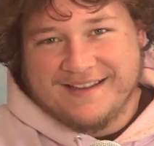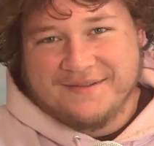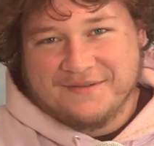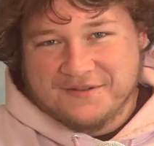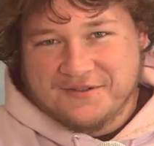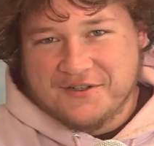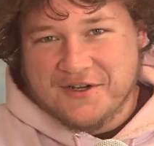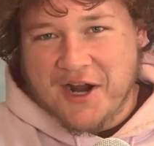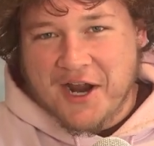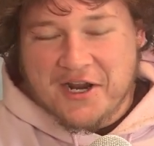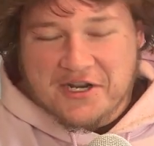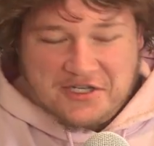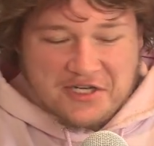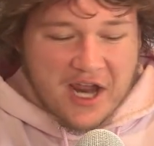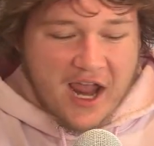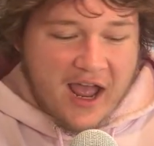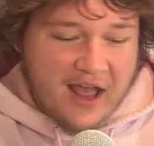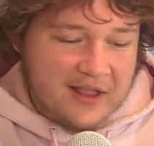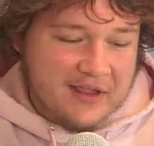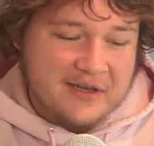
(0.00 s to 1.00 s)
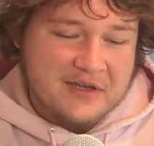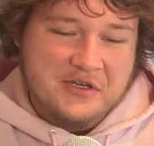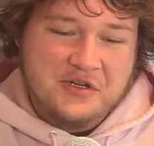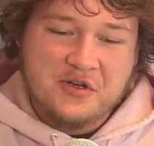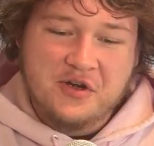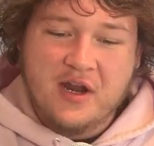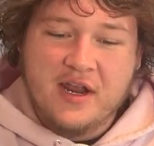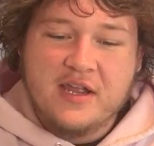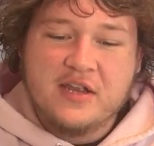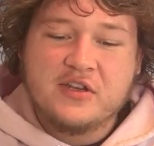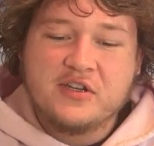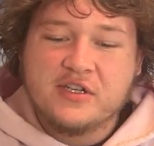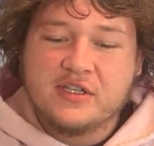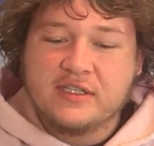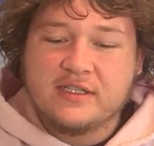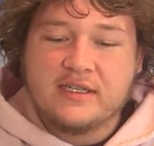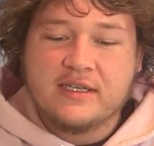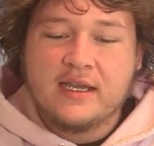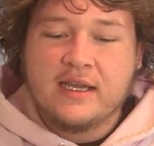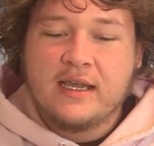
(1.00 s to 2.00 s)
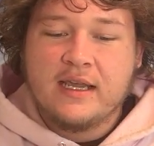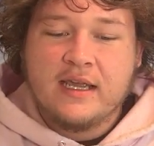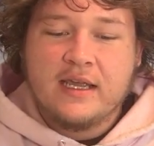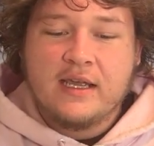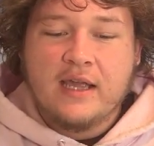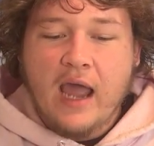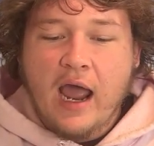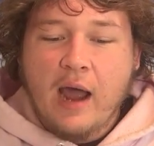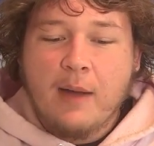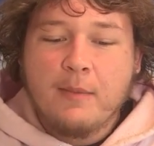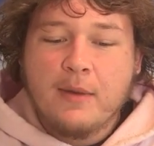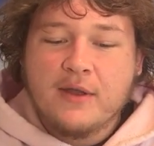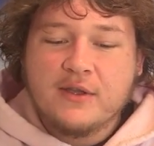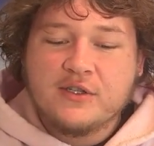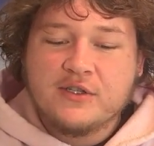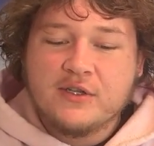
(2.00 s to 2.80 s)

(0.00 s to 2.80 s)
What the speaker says: Josh Allen trait. Just how much